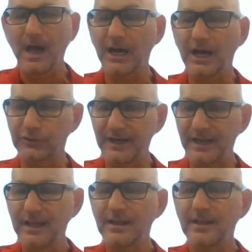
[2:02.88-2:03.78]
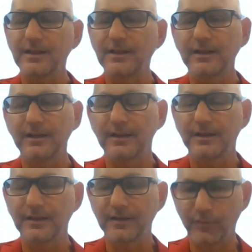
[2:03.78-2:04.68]
André,
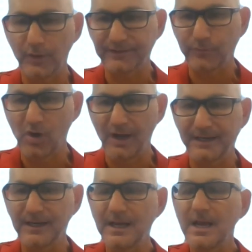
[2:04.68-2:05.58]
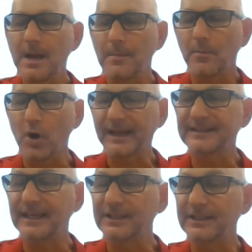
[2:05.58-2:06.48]
the voice of wine. Mark is
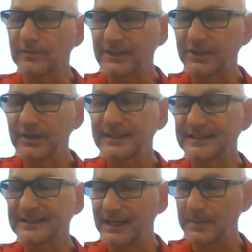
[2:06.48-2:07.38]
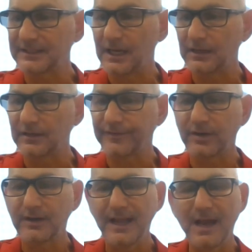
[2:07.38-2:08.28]
a director,
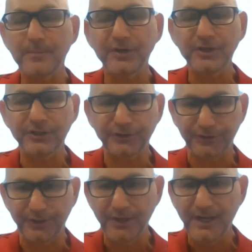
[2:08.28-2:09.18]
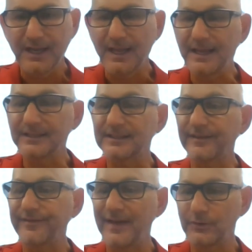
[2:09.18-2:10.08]
cinematographer, and producer. He is the
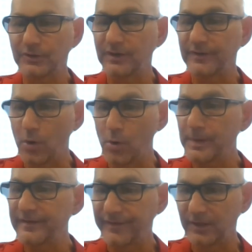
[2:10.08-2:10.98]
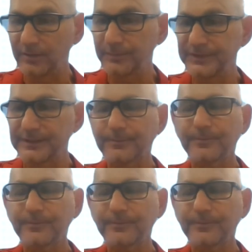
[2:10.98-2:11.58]
founder of Open Films,